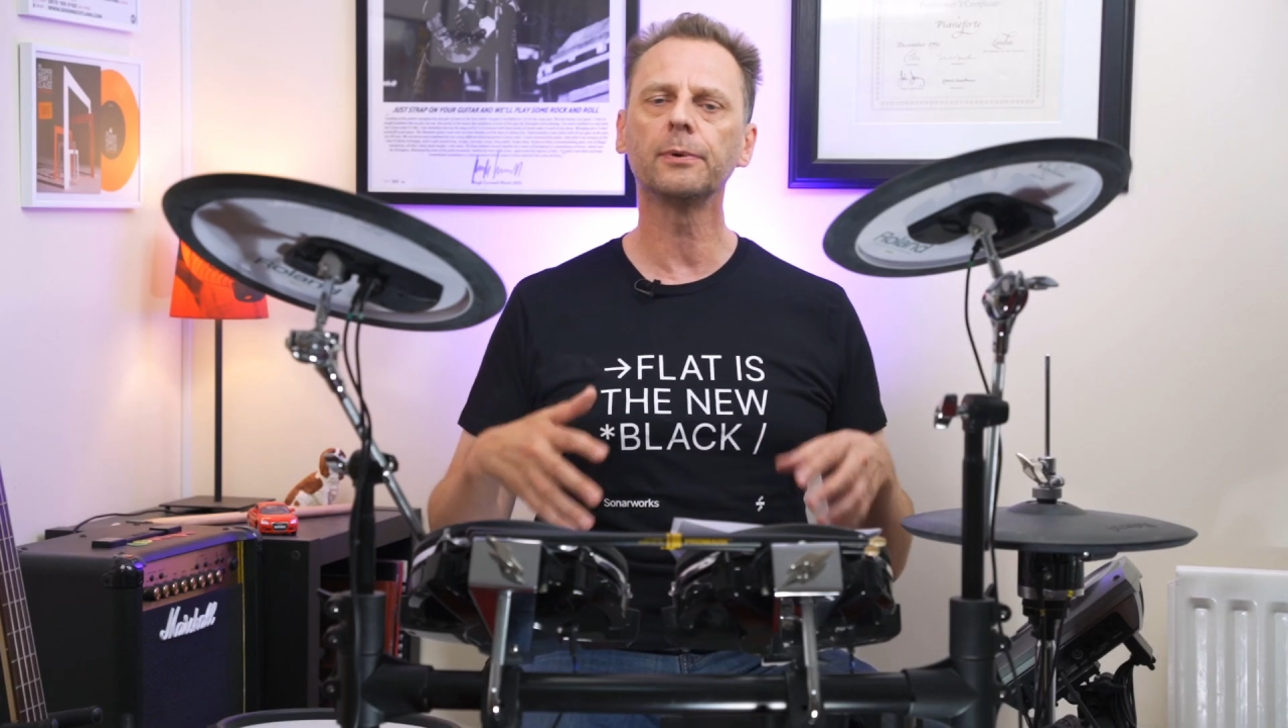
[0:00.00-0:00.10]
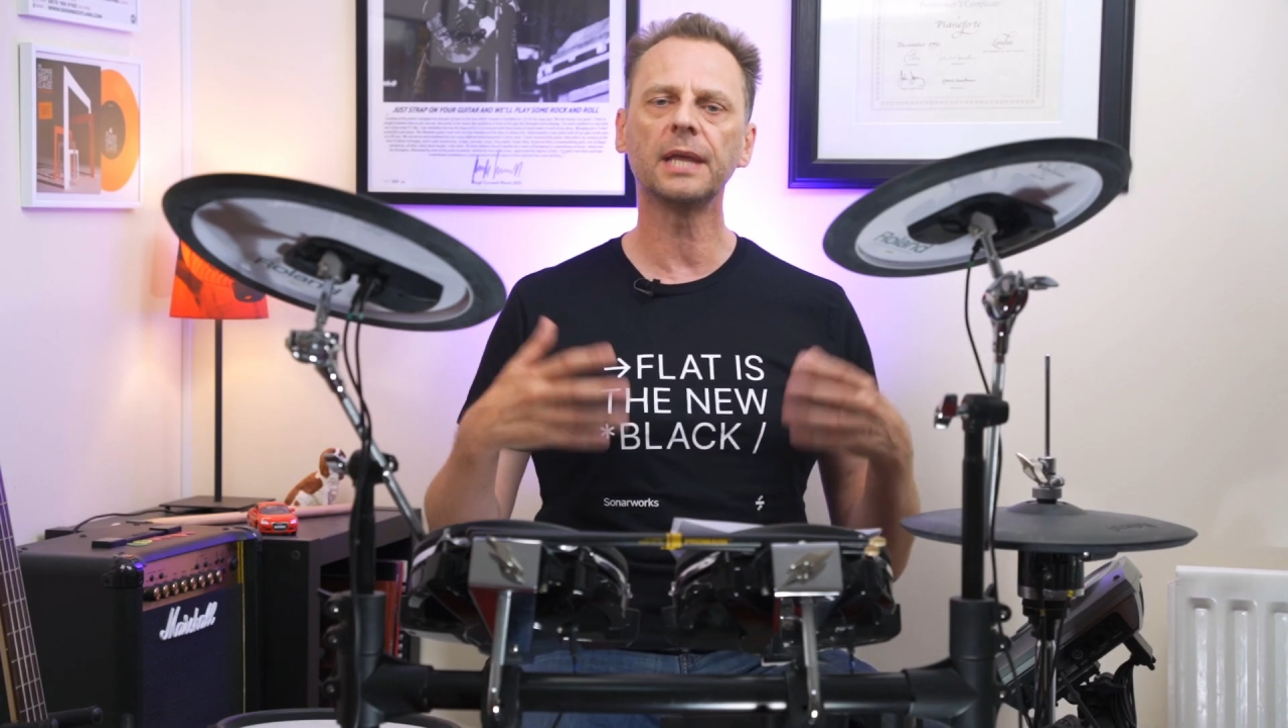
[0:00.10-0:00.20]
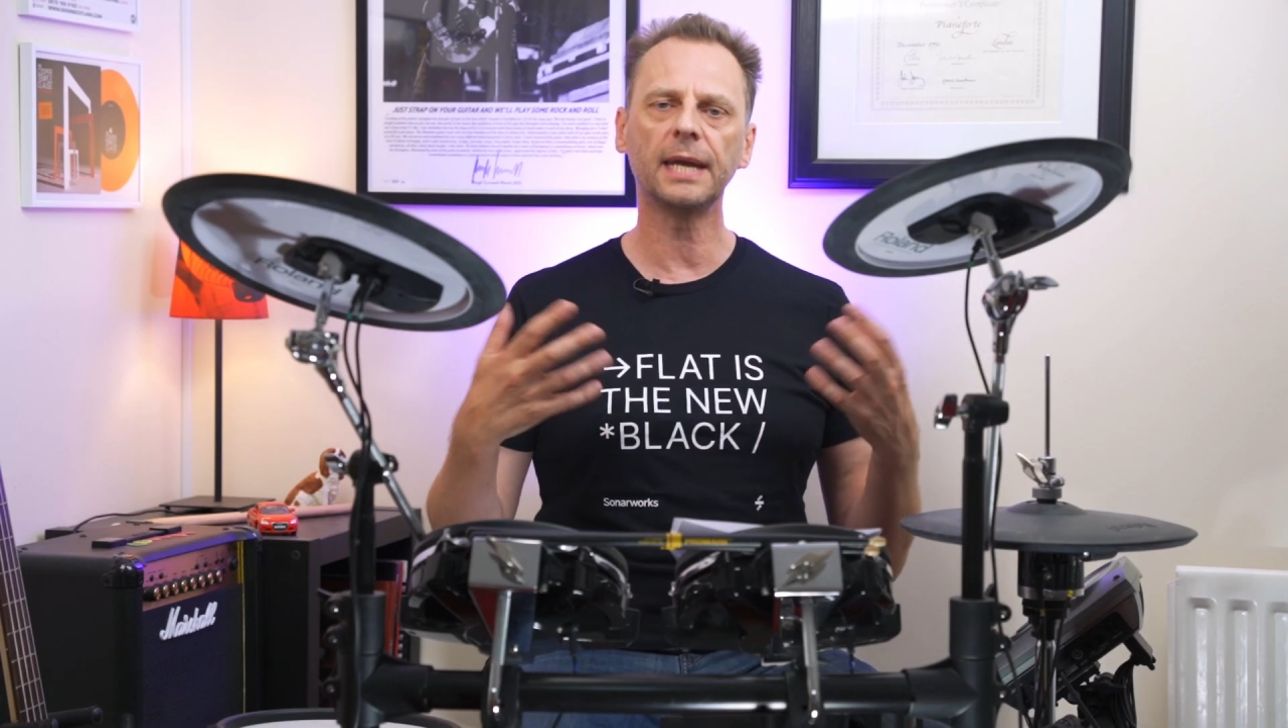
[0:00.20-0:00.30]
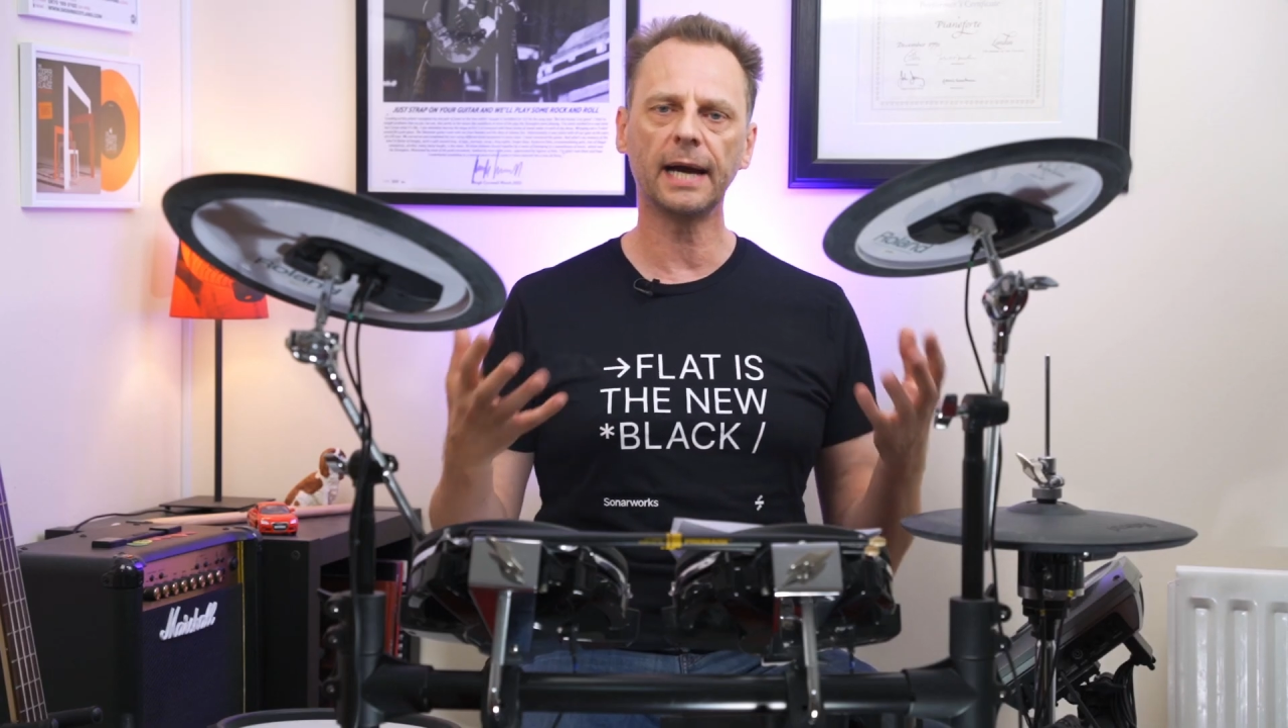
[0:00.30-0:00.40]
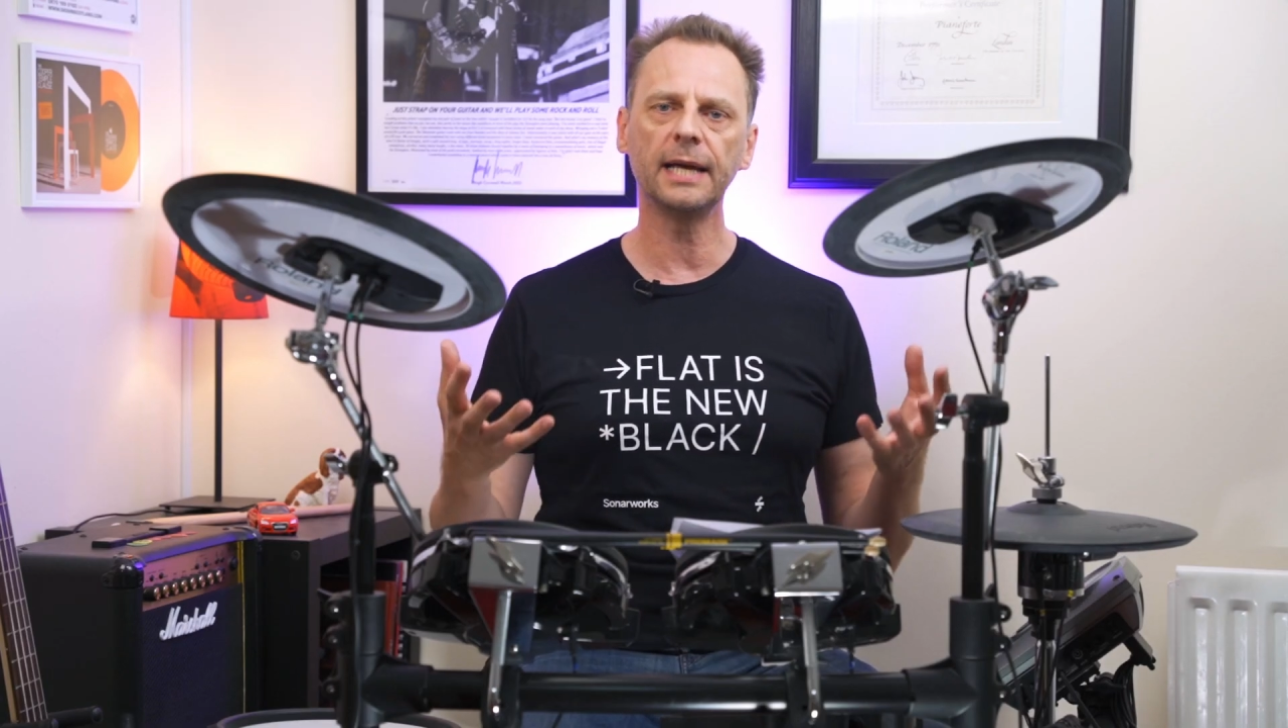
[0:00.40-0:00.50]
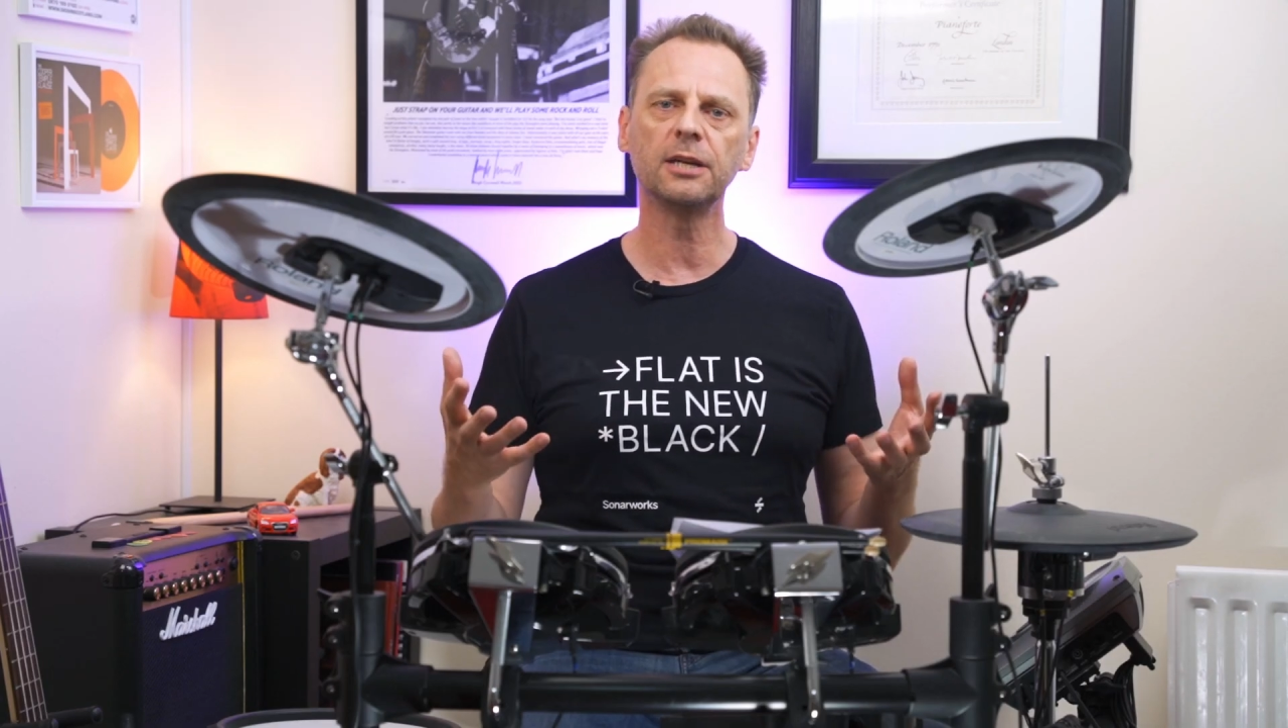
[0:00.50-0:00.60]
but then I